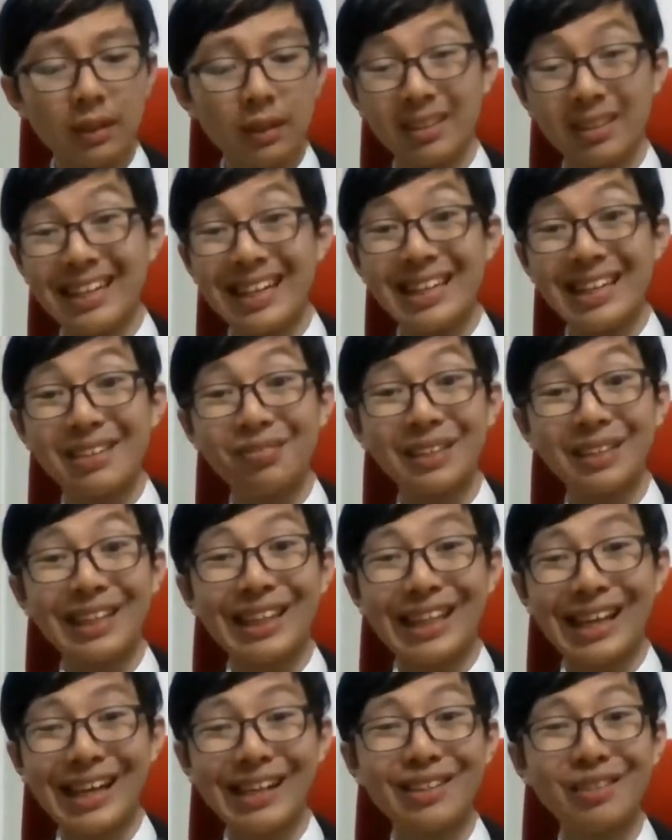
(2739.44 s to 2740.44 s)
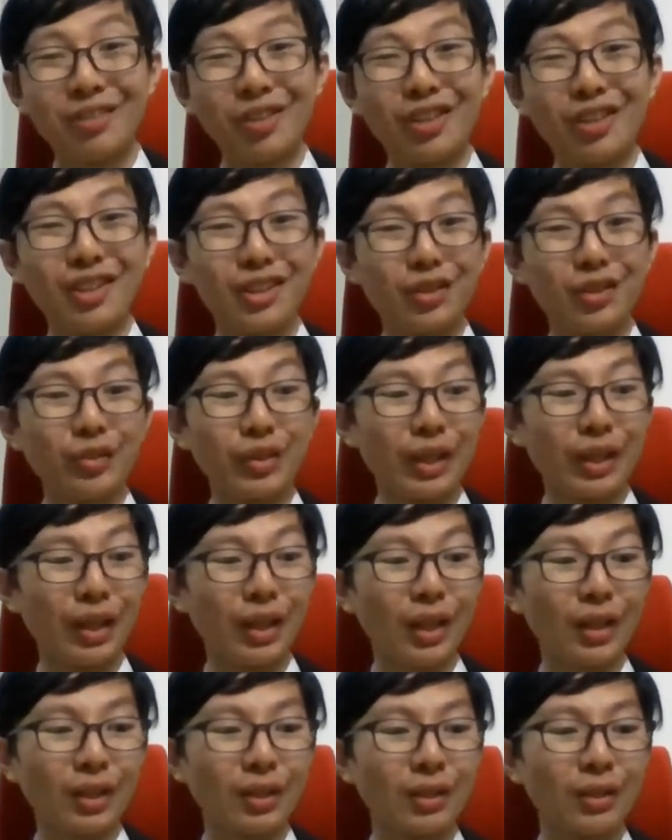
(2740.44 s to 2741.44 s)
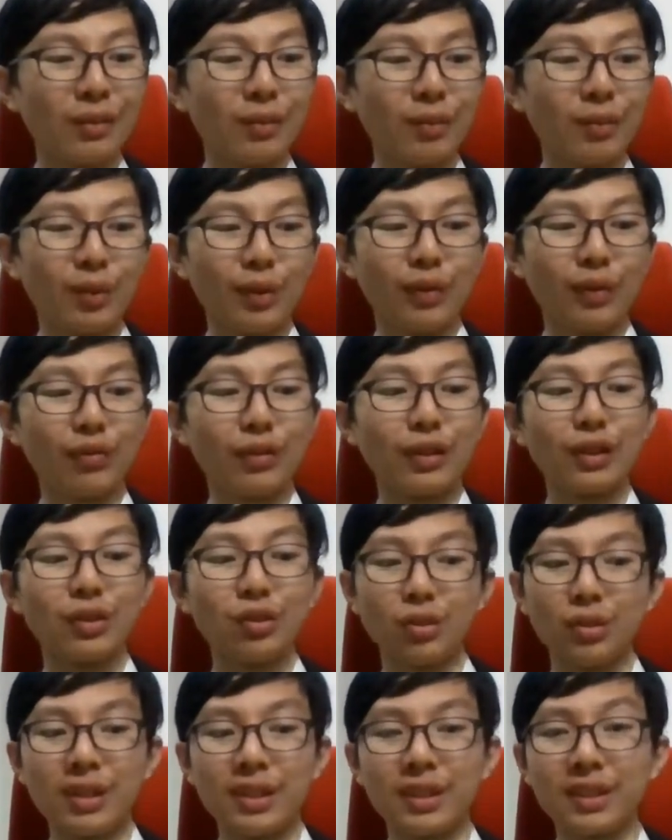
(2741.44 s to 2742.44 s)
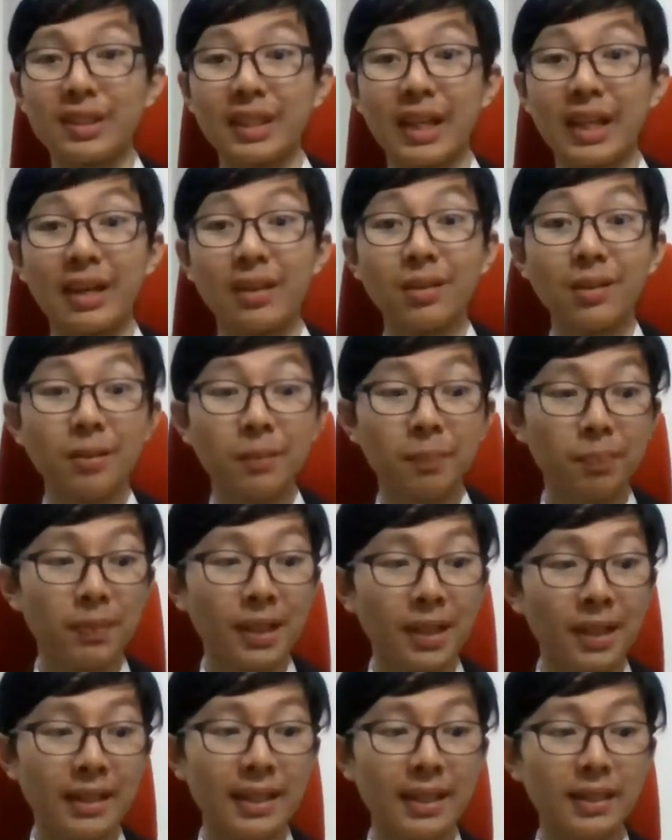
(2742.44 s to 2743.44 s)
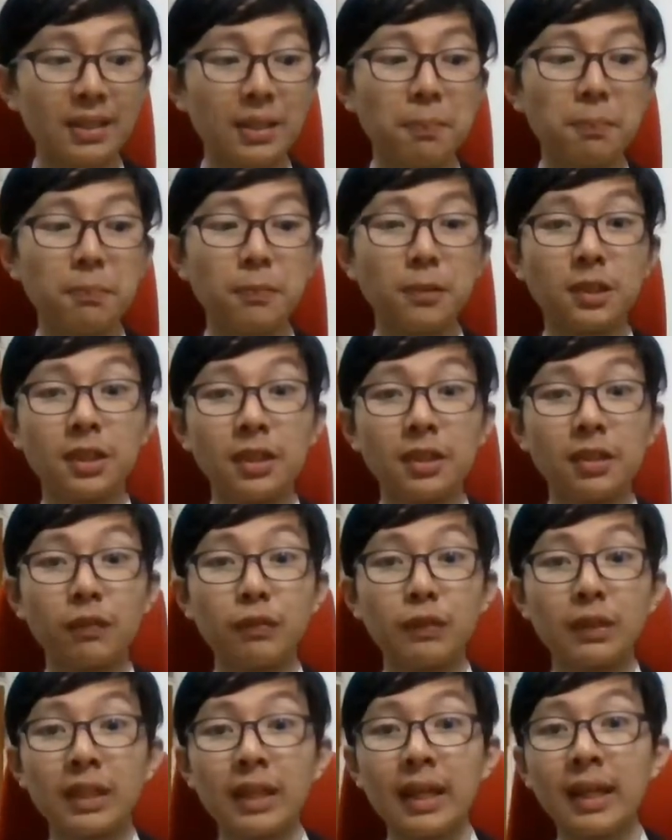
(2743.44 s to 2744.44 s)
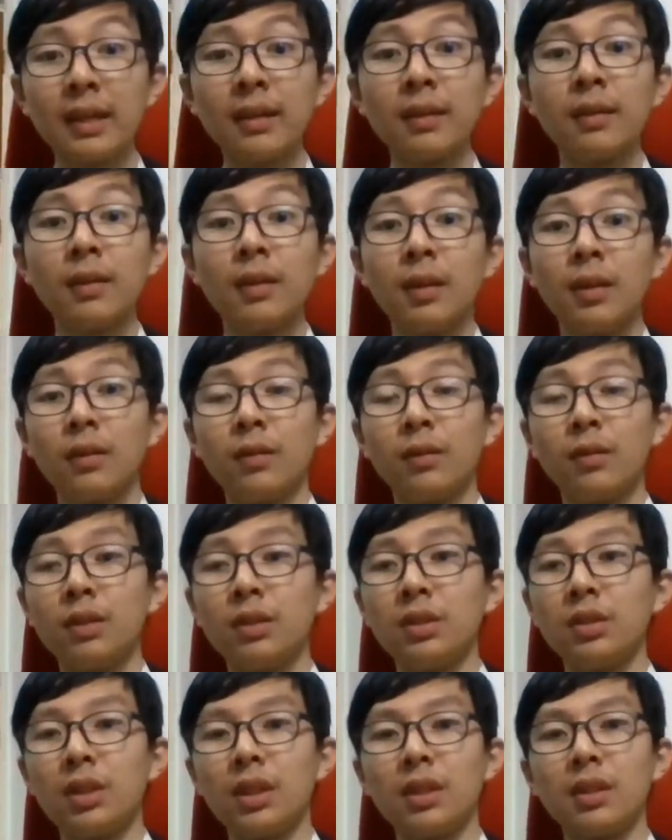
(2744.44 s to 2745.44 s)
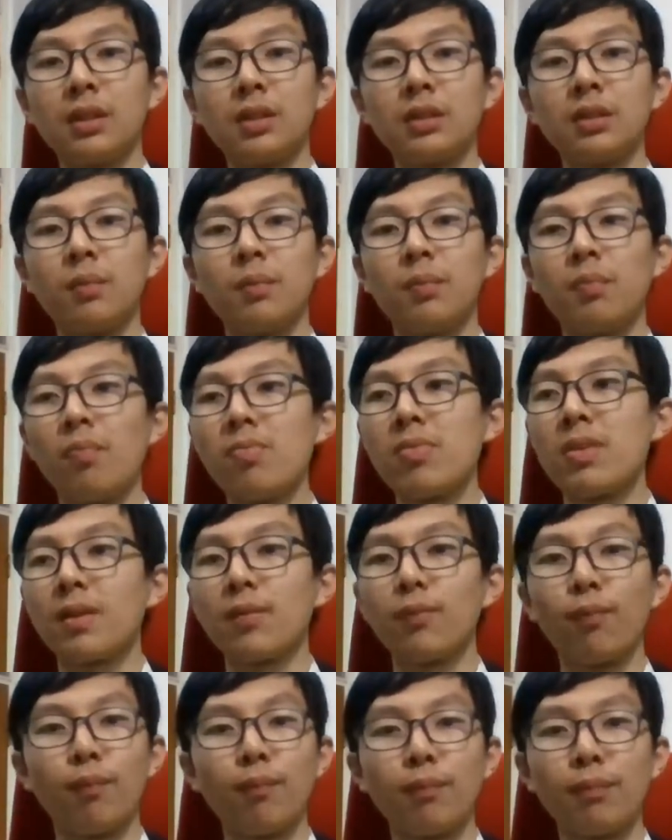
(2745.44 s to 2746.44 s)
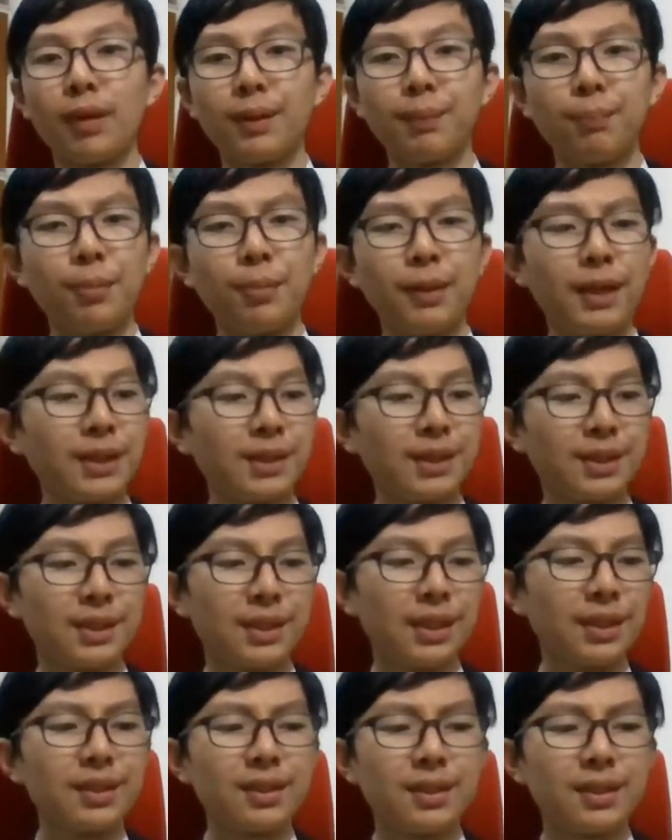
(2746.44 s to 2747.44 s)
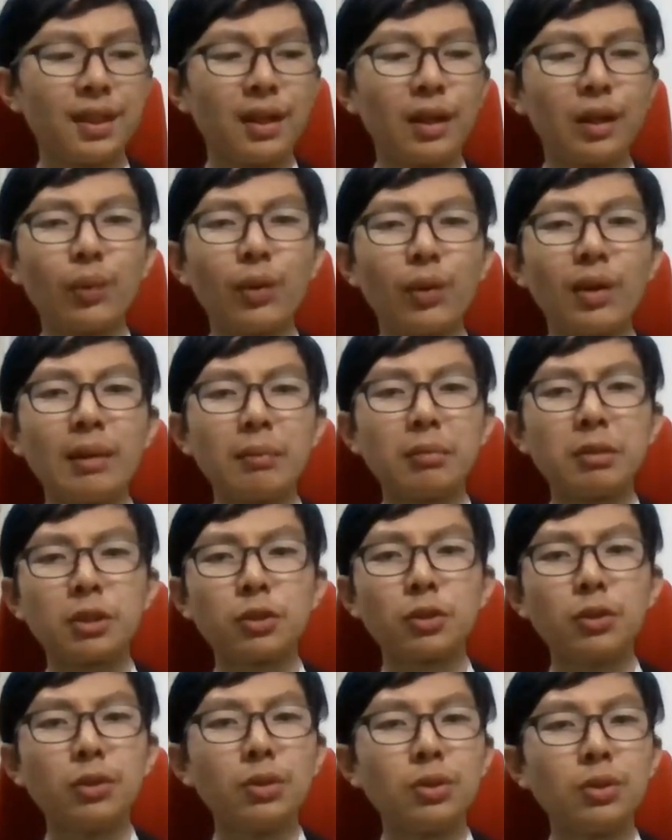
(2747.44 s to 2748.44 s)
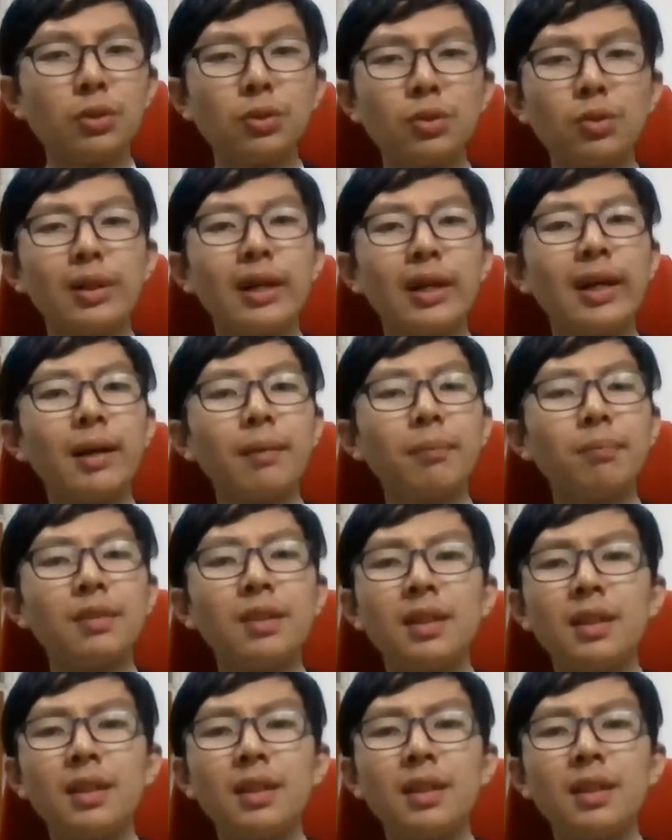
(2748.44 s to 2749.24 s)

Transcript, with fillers: Kind of. Kind of deserves the Oscar for its unique style. Next up, Return of the King, which is, but because this third one, I'm just going to um,